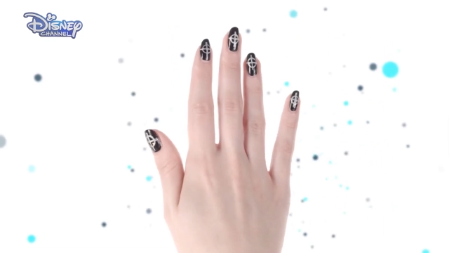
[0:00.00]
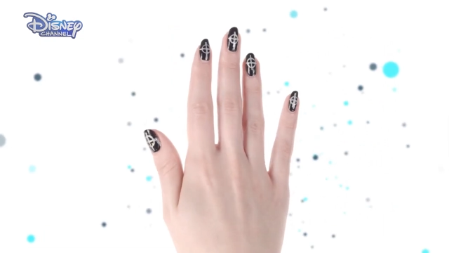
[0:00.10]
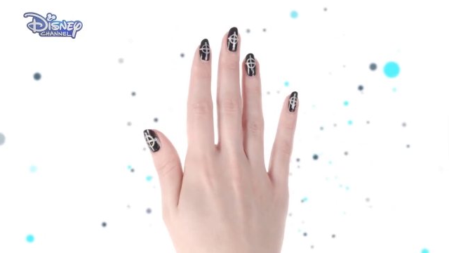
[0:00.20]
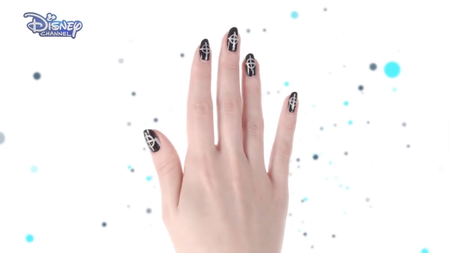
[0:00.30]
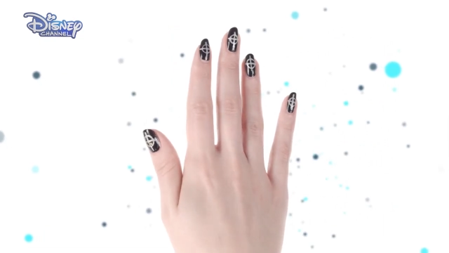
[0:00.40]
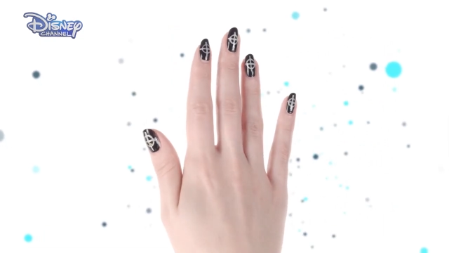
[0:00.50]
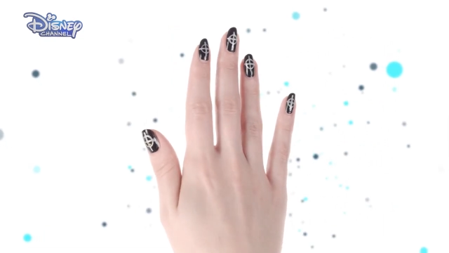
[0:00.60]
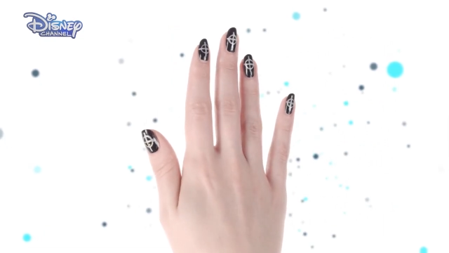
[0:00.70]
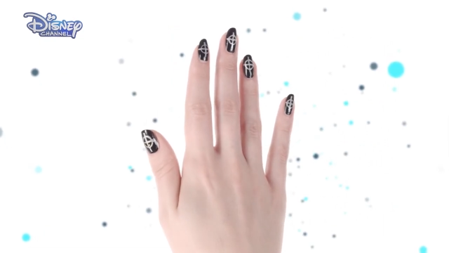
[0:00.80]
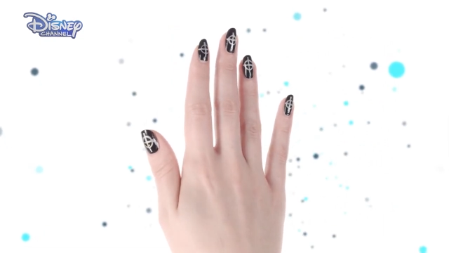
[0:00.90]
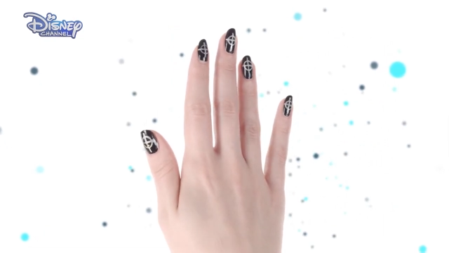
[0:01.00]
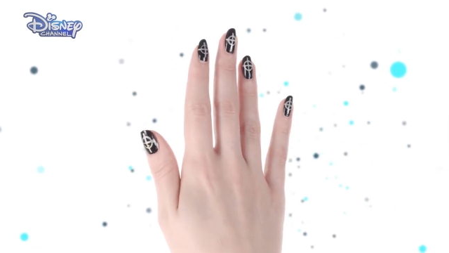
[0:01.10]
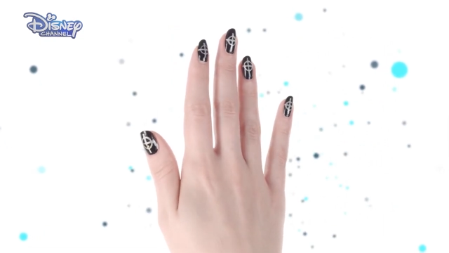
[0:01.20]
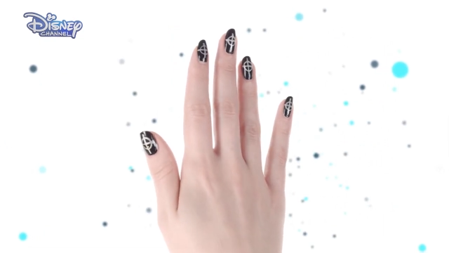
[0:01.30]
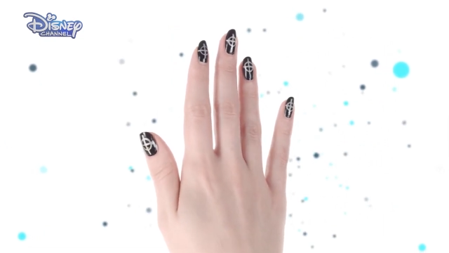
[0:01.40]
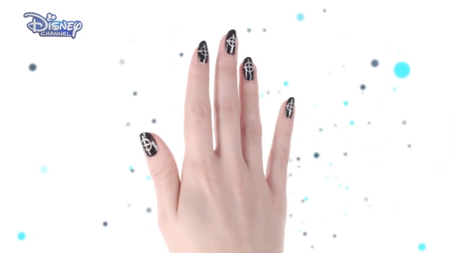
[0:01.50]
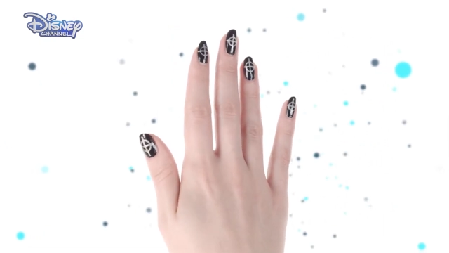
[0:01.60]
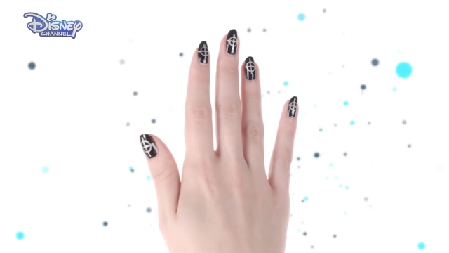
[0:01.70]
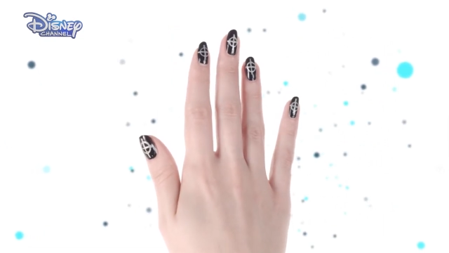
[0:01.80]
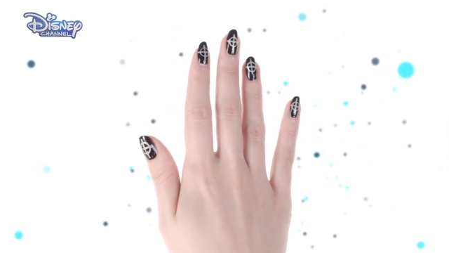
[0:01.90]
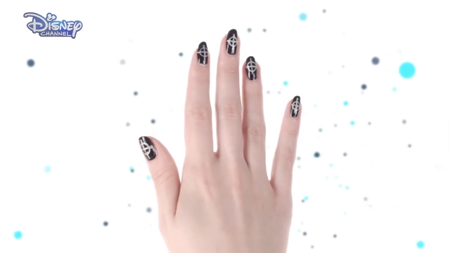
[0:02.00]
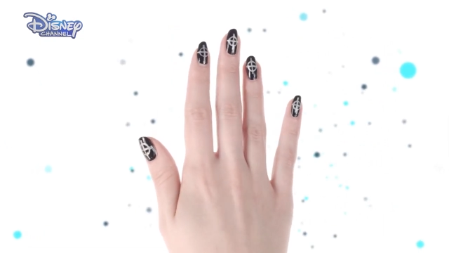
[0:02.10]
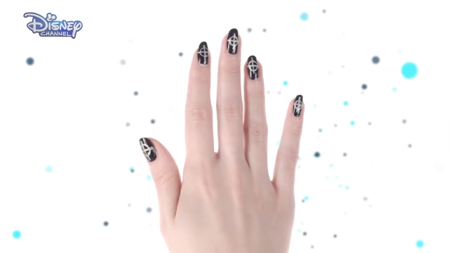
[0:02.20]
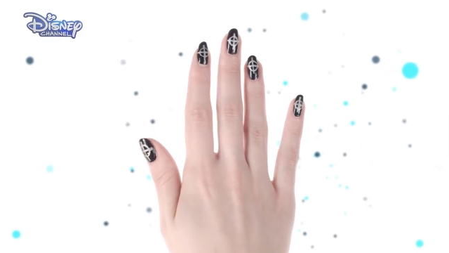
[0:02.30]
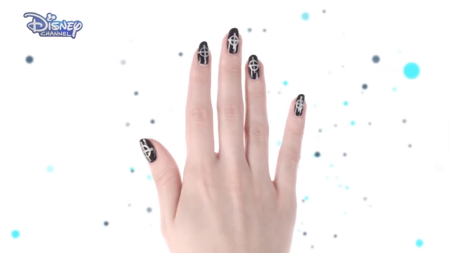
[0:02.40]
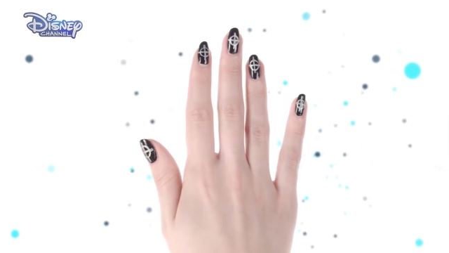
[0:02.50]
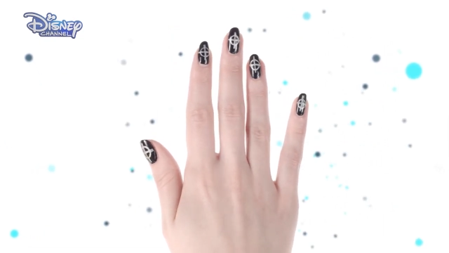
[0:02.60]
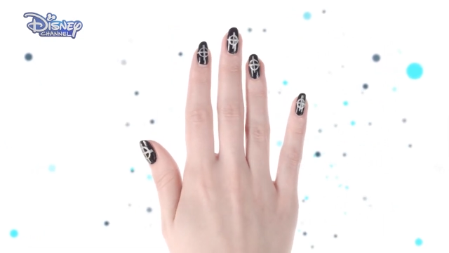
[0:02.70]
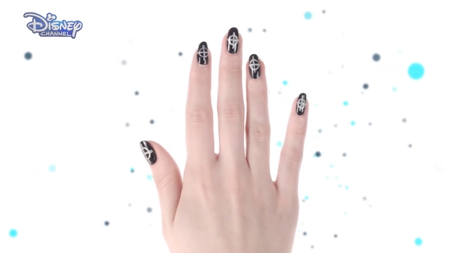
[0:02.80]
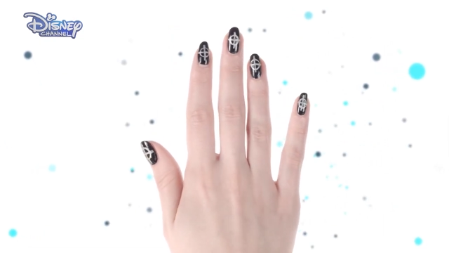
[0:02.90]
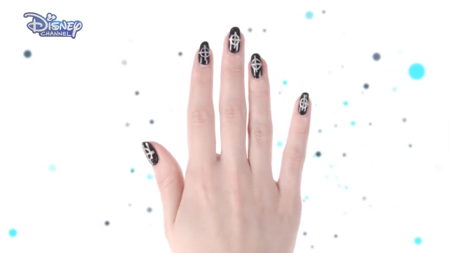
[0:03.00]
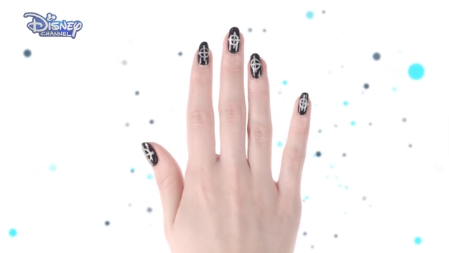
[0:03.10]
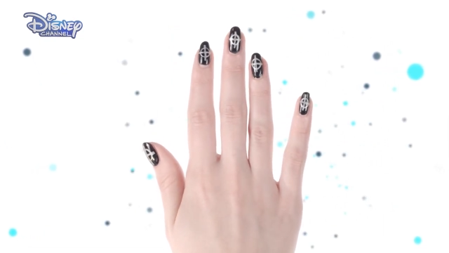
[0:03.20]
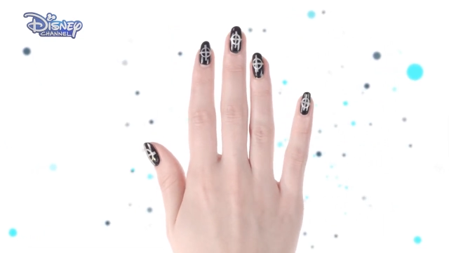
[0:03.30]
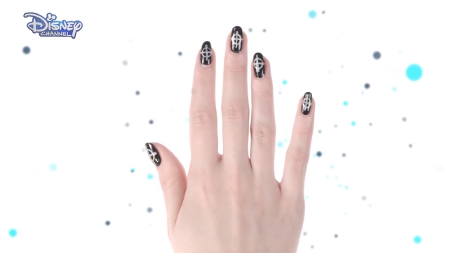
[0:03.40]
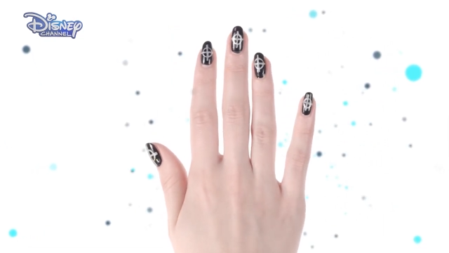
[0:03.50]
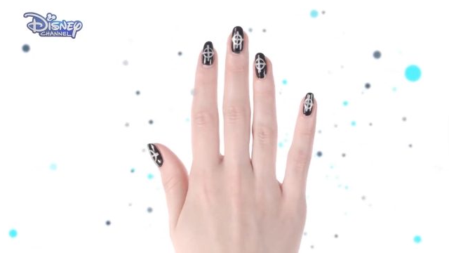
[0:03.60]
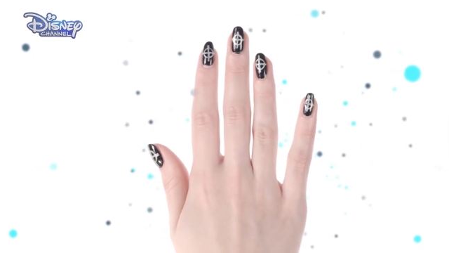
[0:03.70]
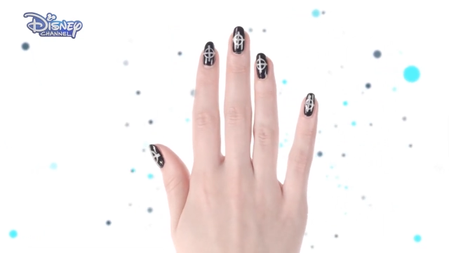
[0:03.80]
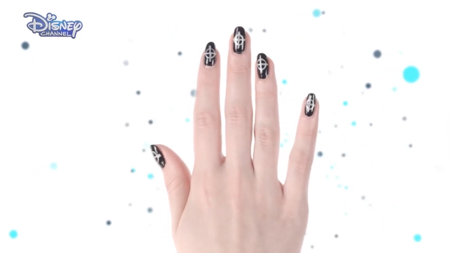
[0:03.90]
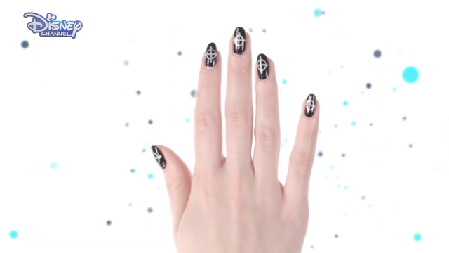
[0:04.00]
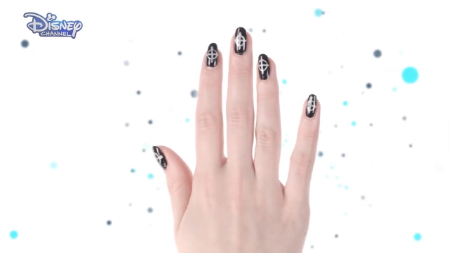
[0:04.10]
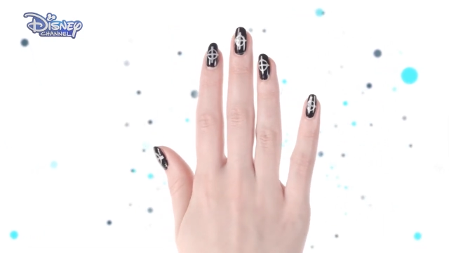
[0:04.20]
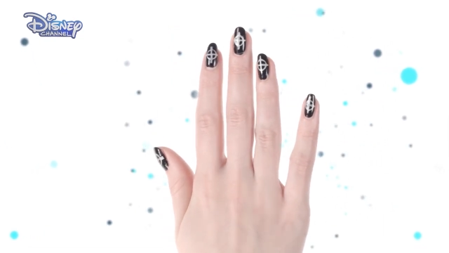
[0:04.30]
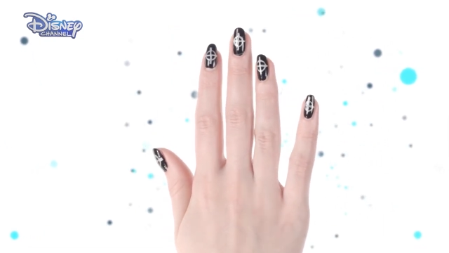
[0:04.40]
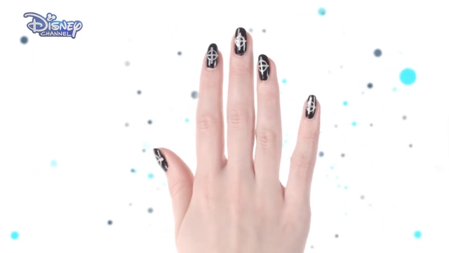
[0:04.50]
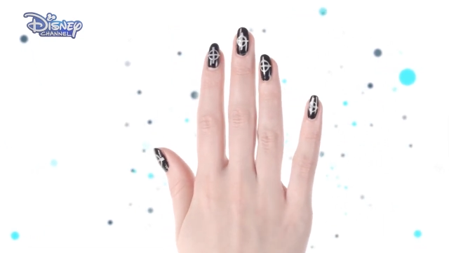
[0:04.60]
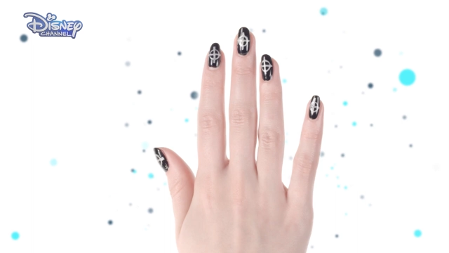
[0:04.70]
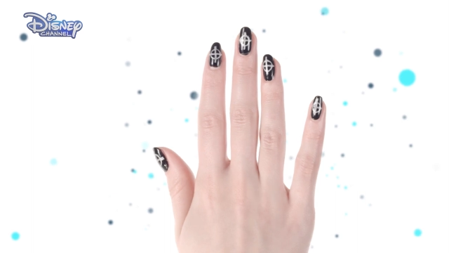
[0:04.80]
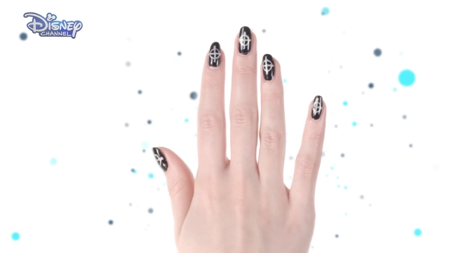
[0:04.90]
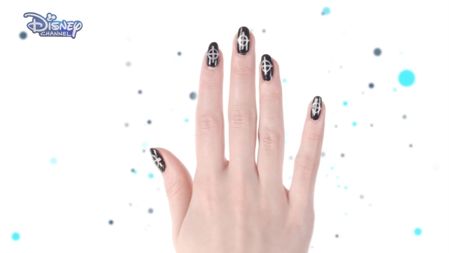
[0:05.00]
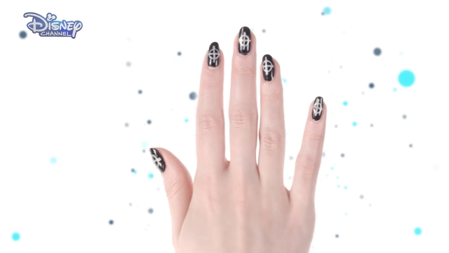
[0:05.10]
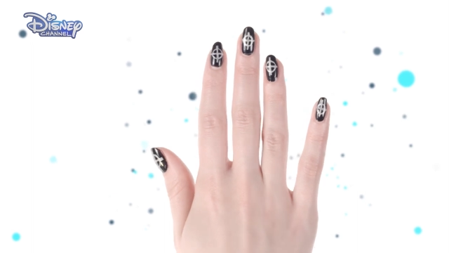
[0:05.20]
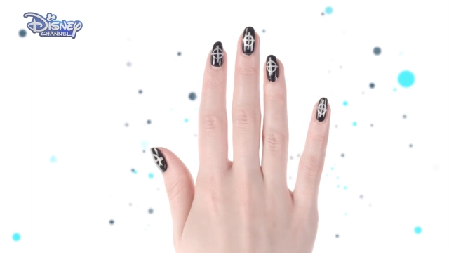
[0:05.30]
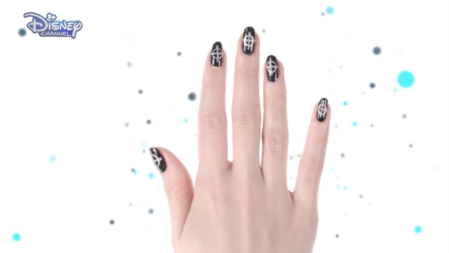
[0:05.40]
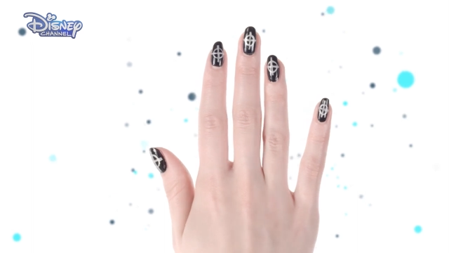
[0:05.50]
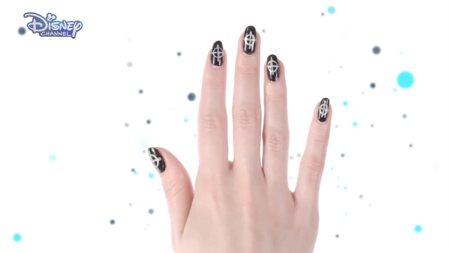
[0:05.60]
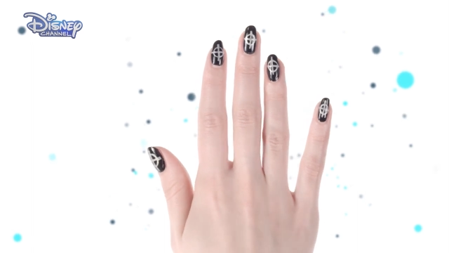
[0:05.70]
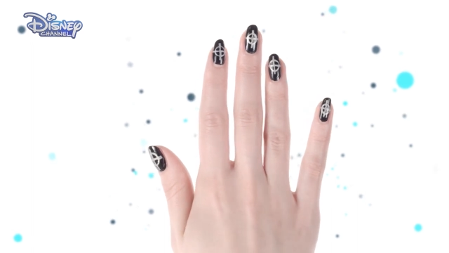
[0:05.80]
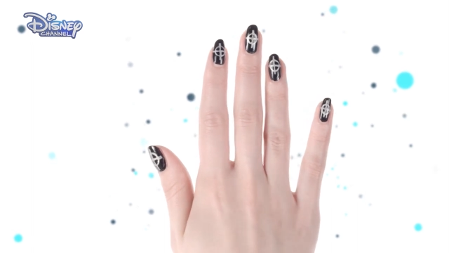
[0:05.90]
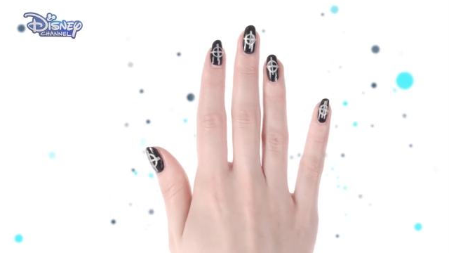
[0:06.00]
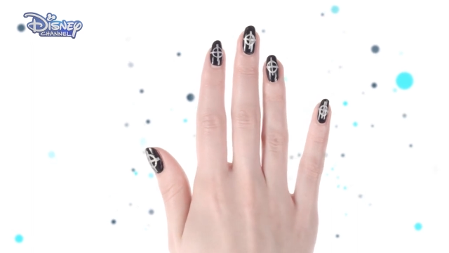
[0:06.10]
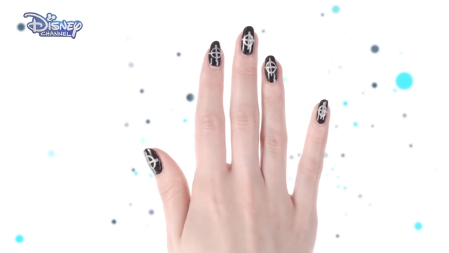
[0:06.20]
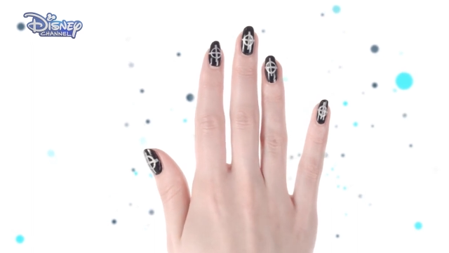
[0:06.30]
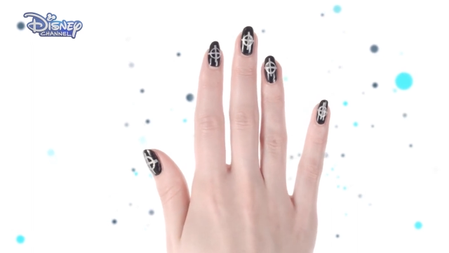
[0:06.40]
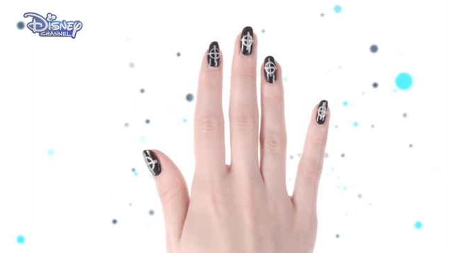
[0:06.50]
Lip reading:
(no speaker visible)